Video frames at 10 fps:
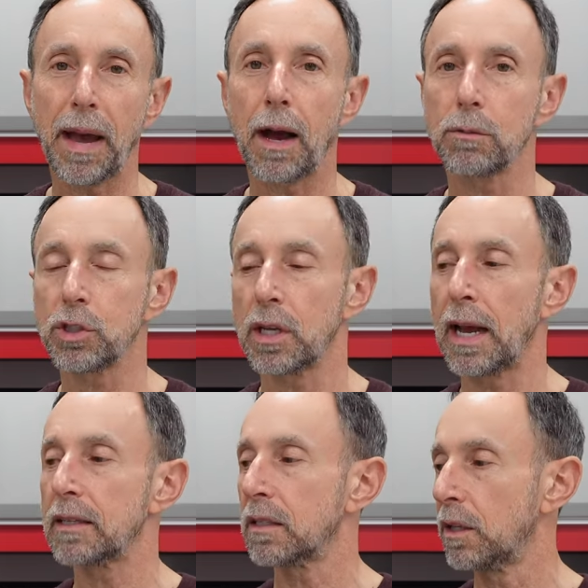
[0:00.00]
pouch and
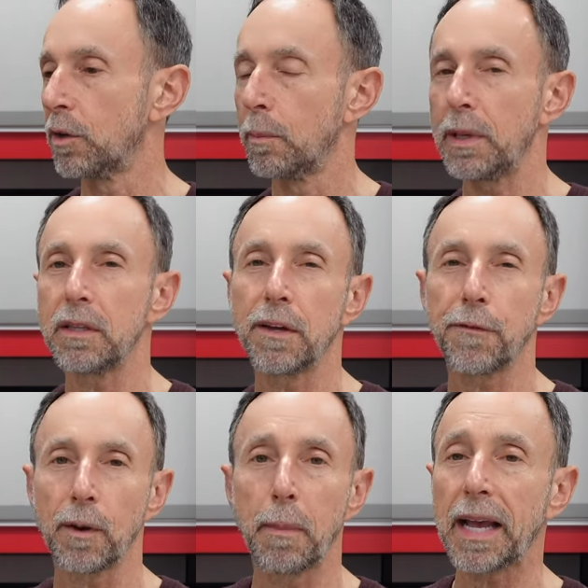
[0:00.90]
has a little bit
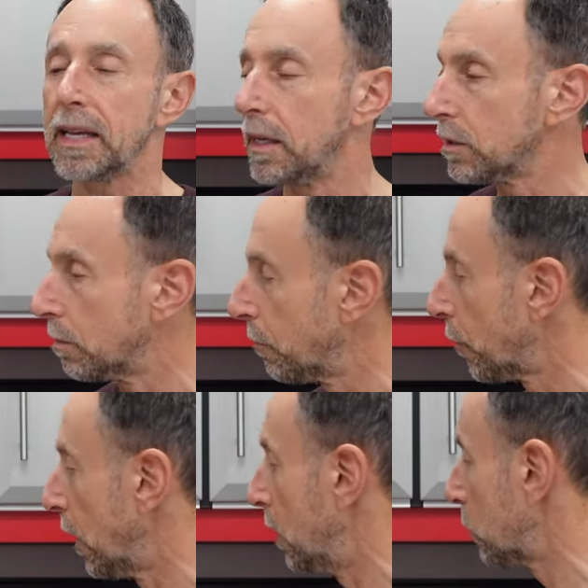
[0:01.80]
different mechanism
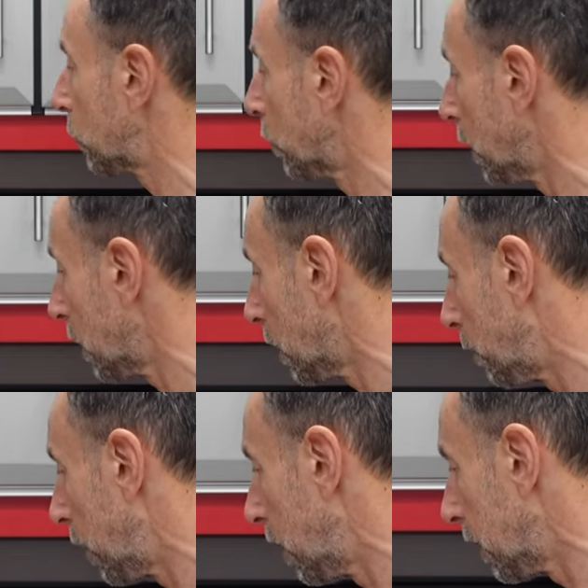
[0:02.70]
for inserting the
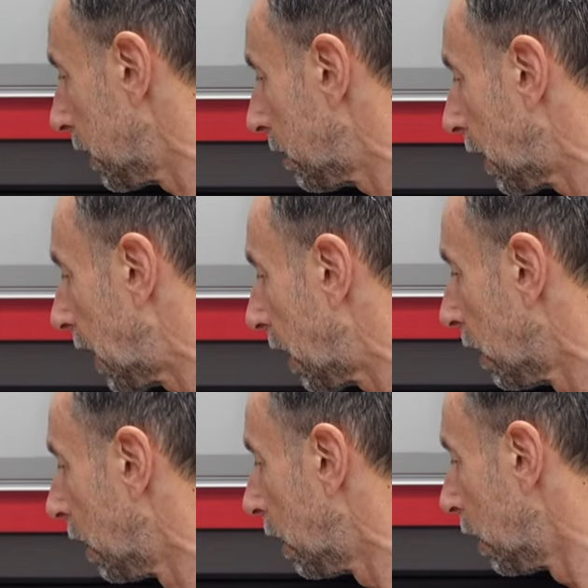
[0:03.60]
plug in the tire.
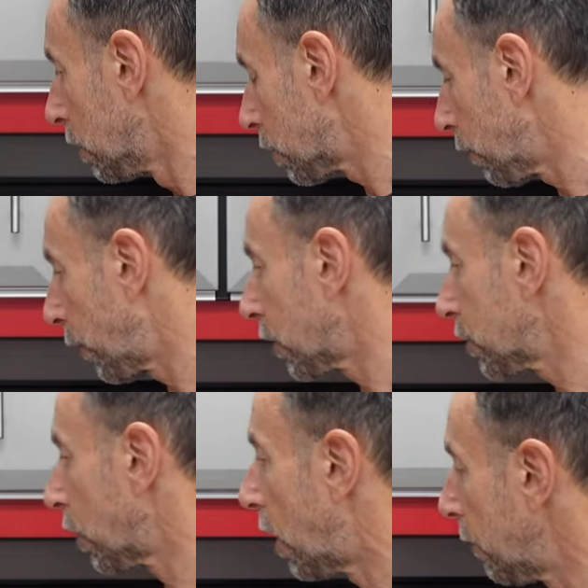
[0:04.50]
So
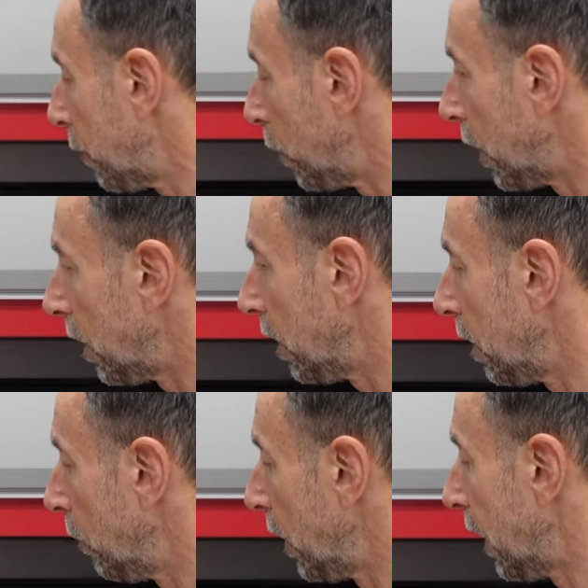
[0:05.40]
first off,
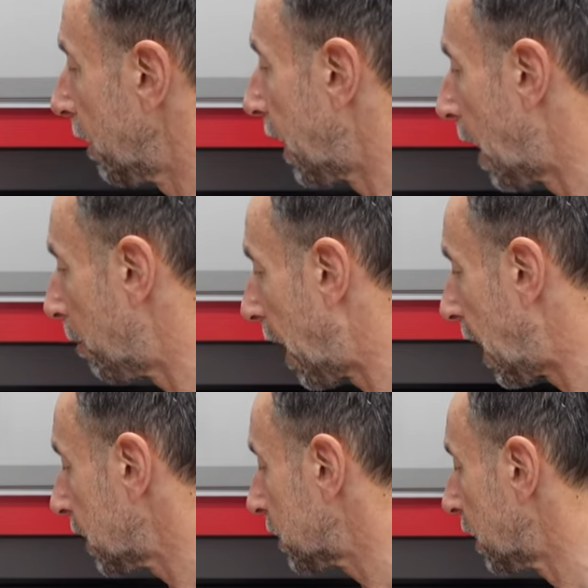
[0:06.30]
we, we get that
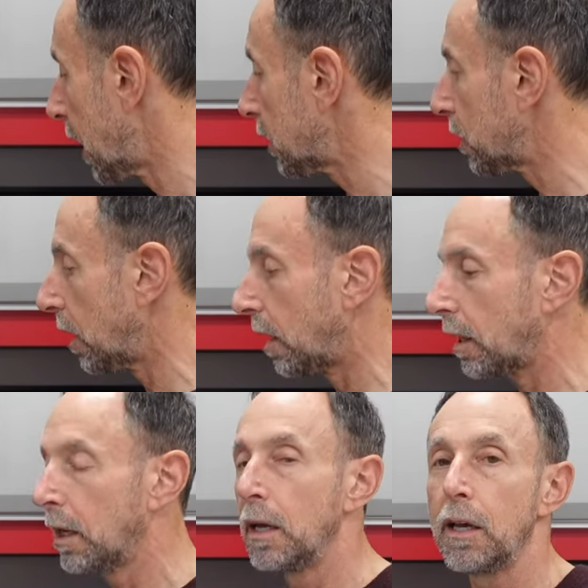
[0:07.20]
box. The next
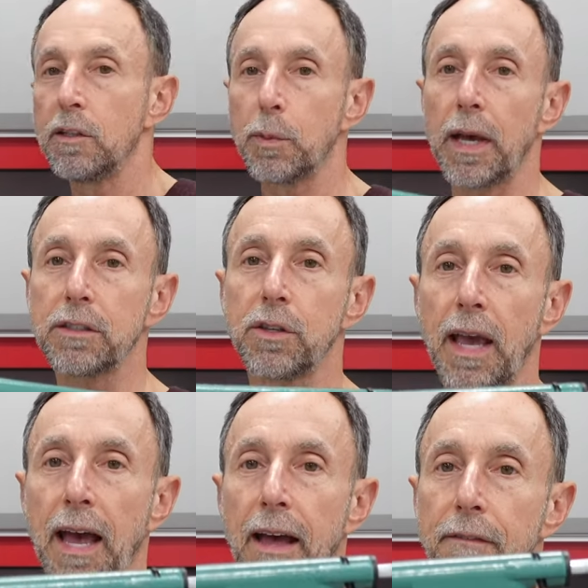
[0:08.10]
thing is we actually
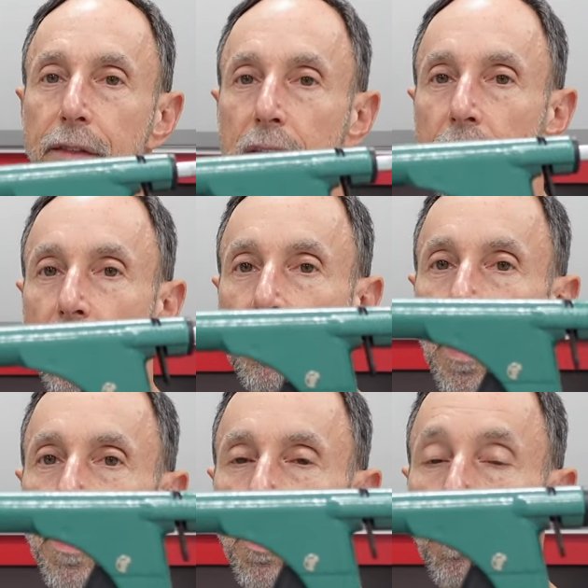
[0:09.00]
have the
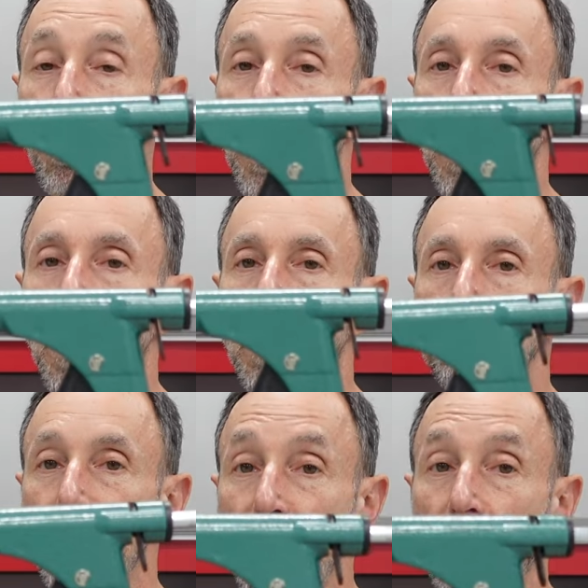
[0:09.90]
tire
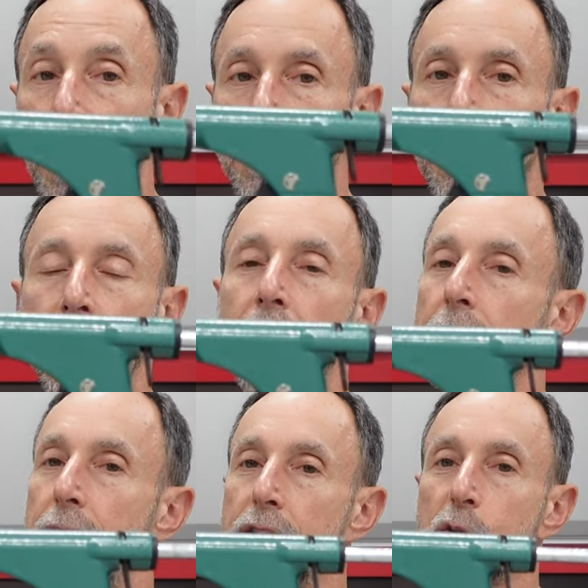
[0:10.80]
plugger gun.
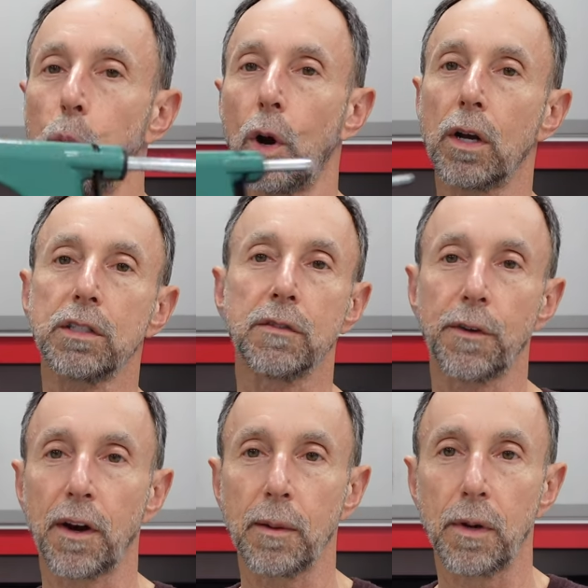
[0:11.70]
This works
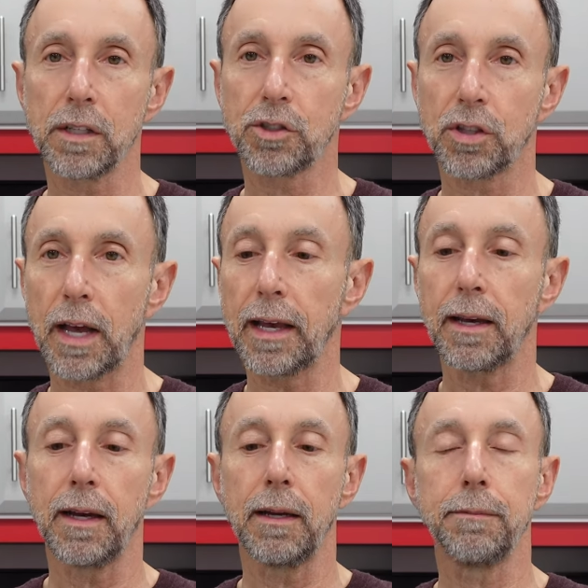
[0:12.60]
very much like
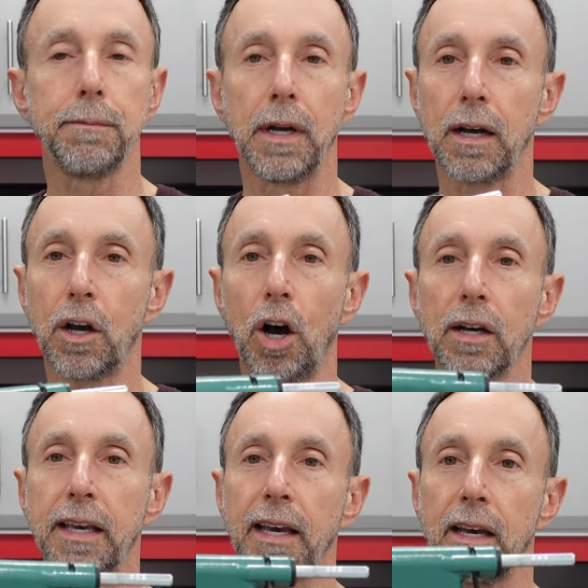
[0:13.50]
a, a caulking